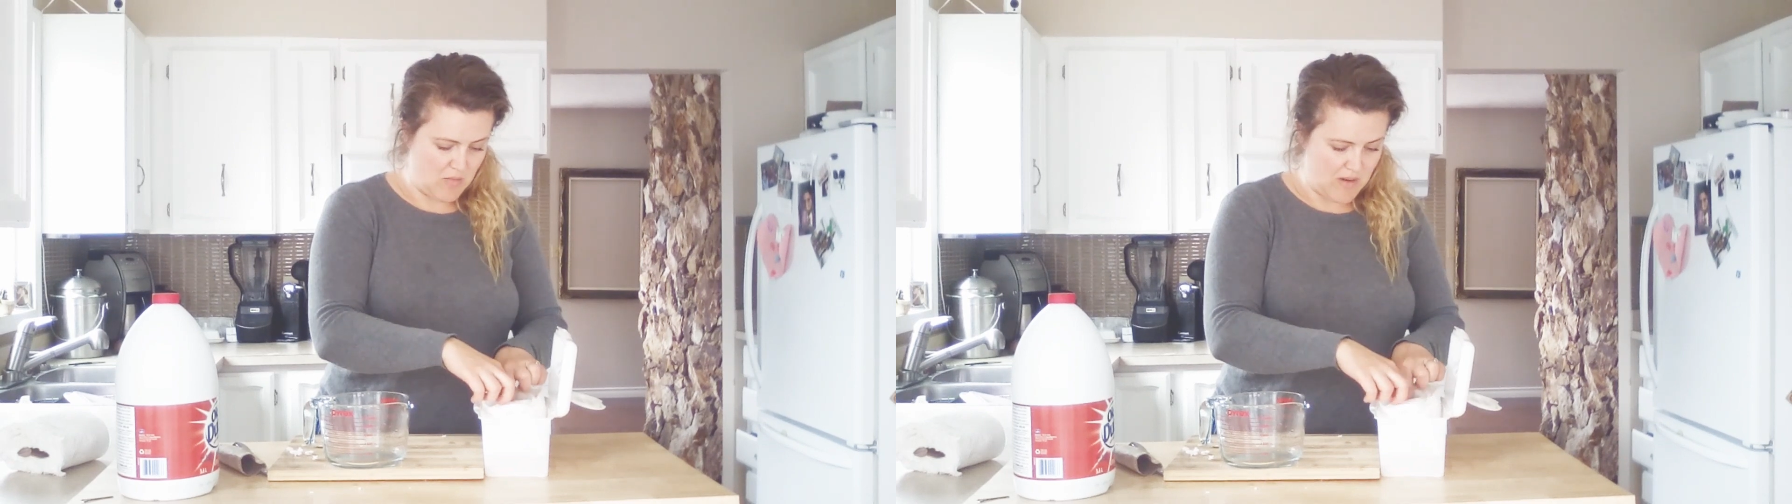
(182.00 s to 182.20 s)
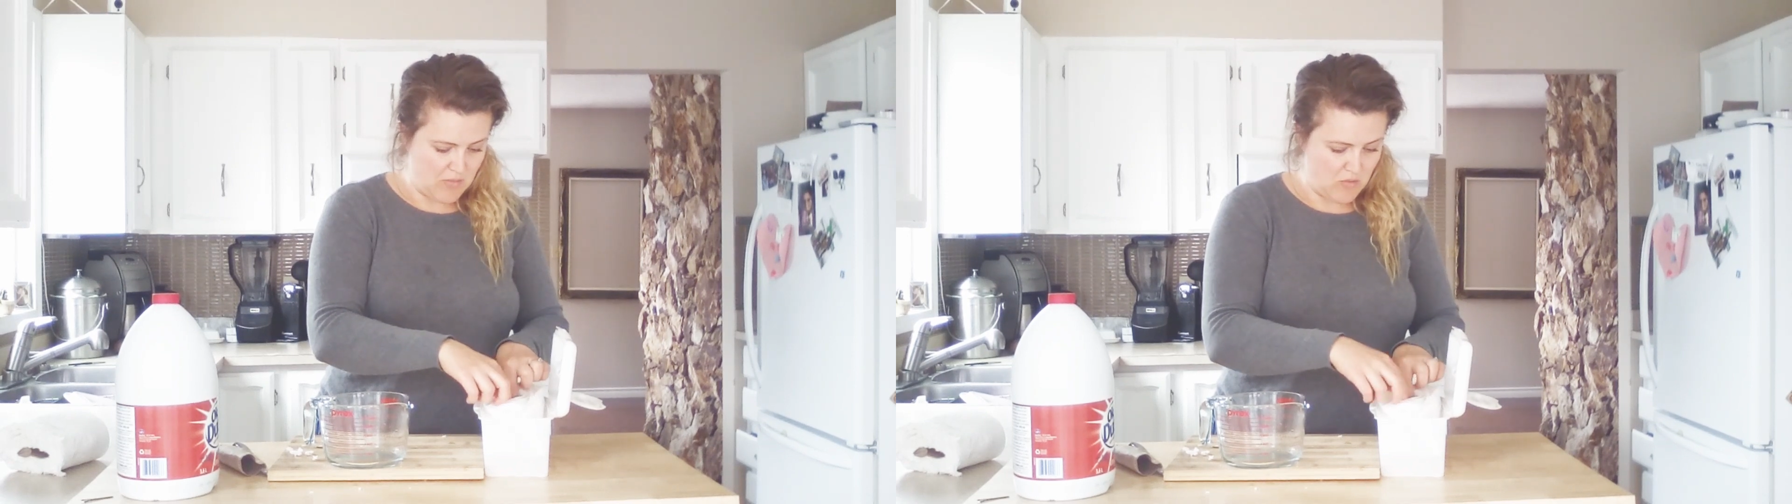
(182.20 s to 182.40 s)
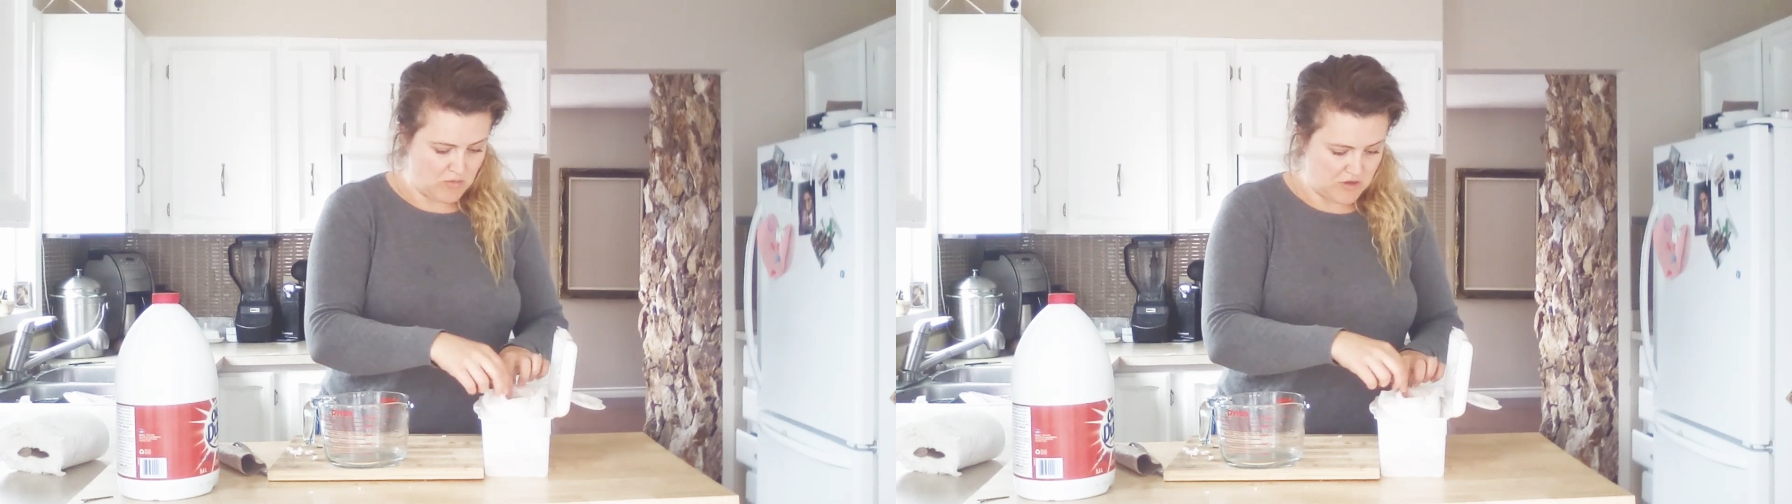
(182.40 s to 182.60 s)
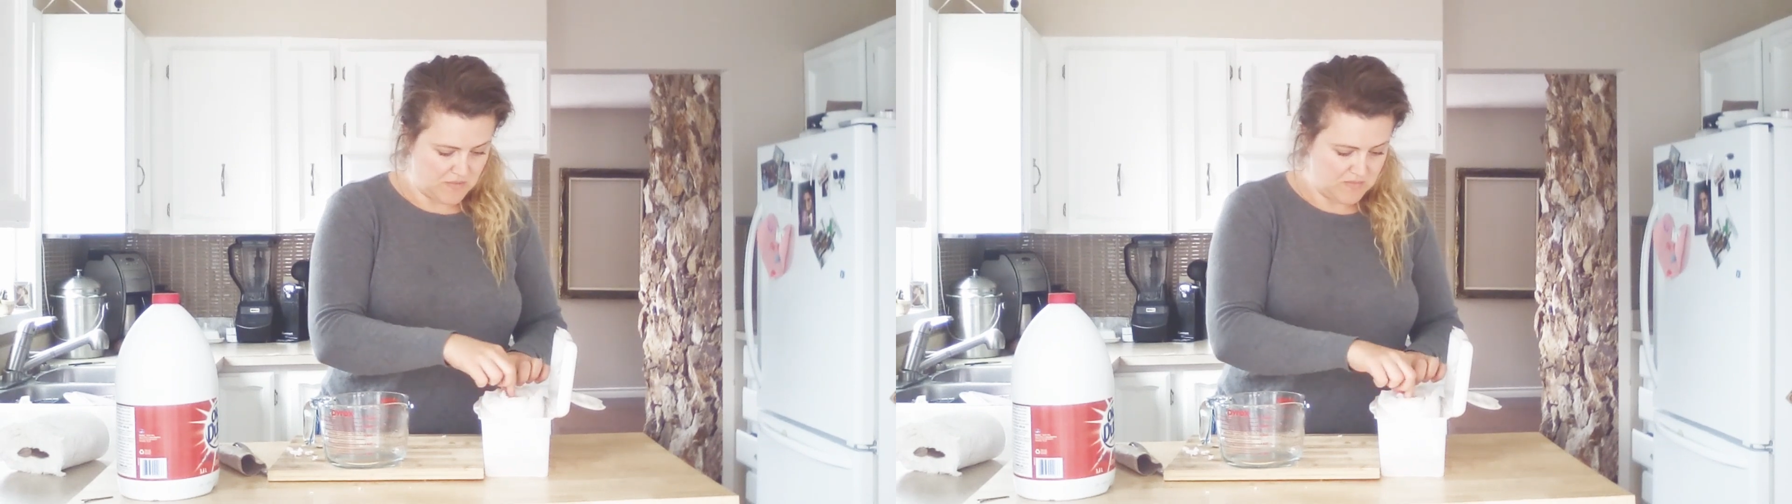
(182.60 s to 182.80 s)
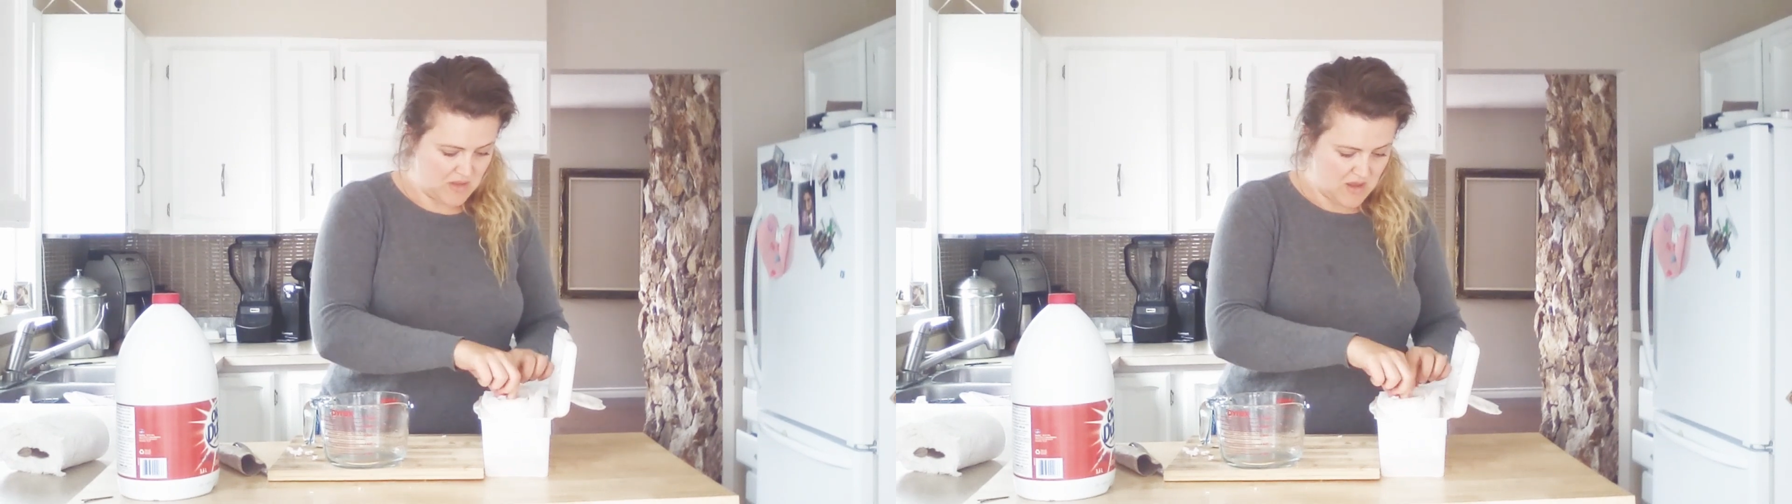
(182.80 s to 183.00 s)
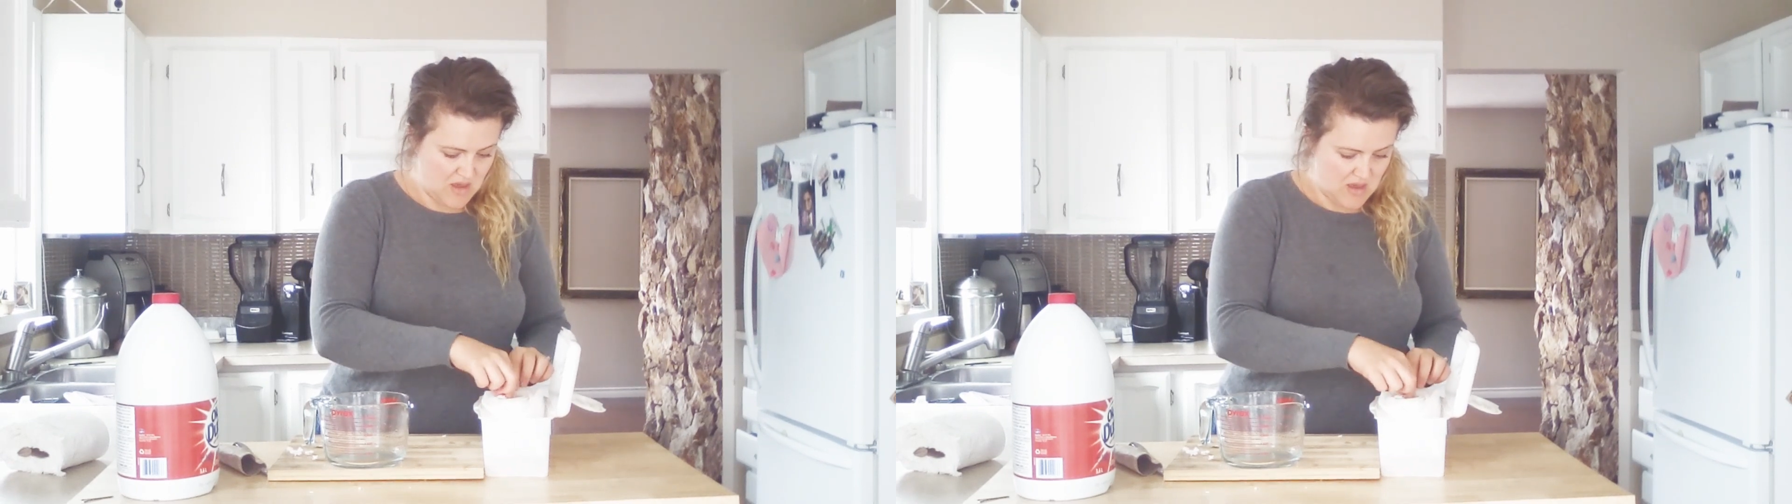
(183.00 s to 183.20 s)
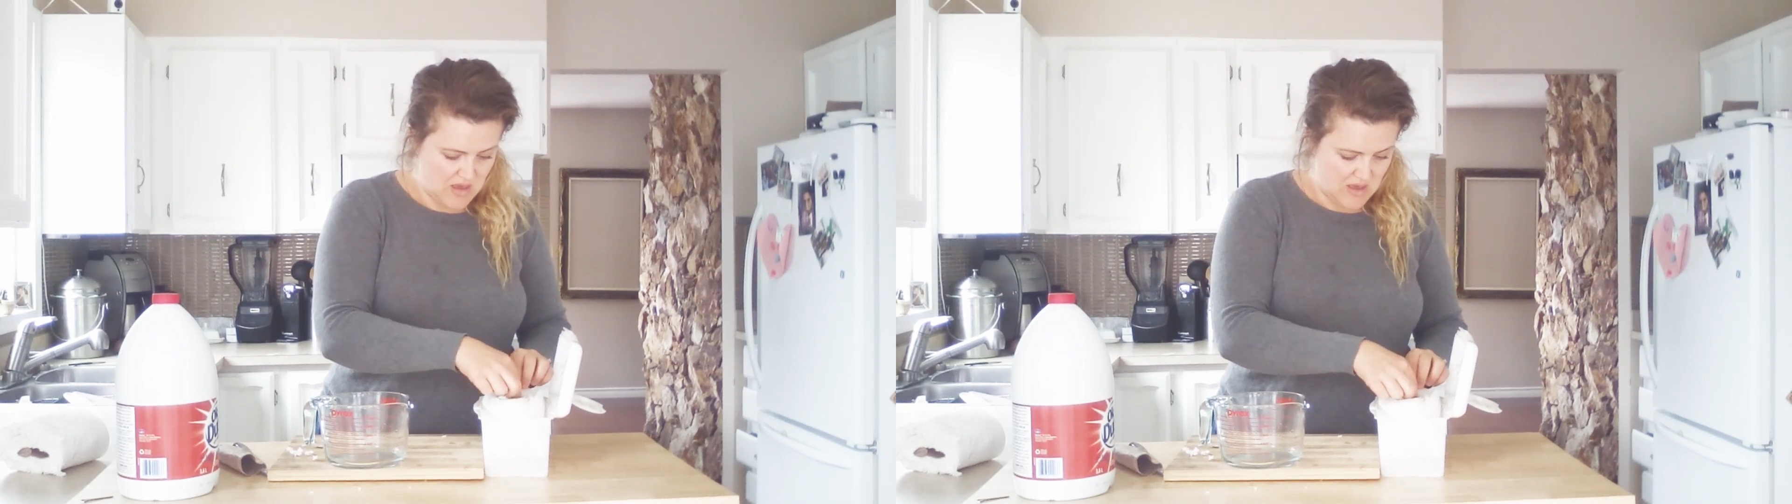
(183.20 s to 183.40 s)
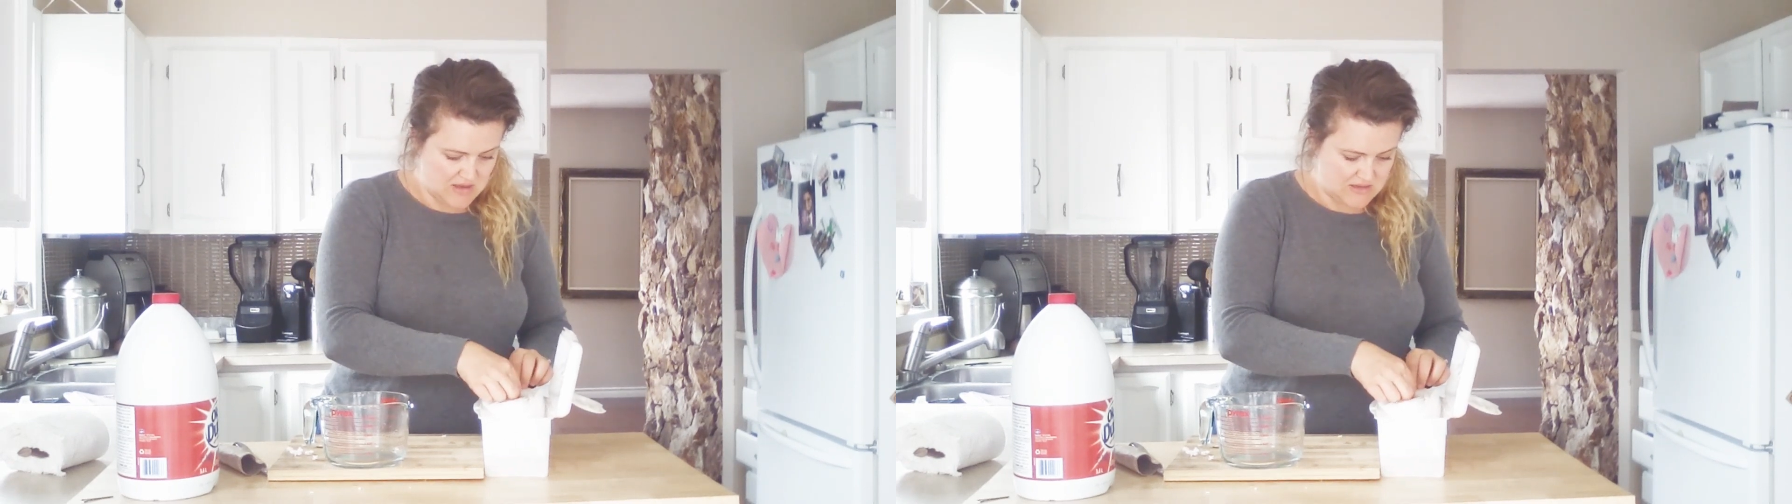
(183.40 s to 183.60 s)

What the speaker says: wipe holder is